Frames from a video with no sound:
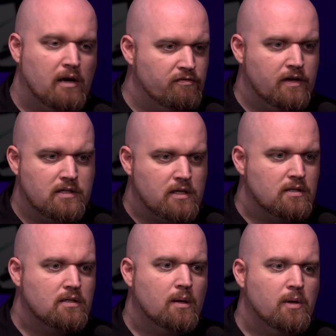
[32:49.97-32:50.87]

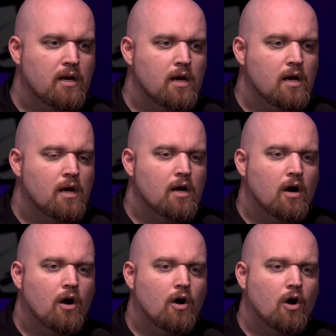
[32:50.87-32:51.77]
metaphysics, I mean,
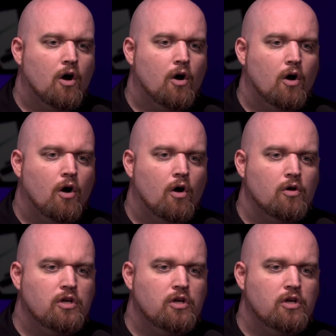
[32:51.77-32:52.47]
all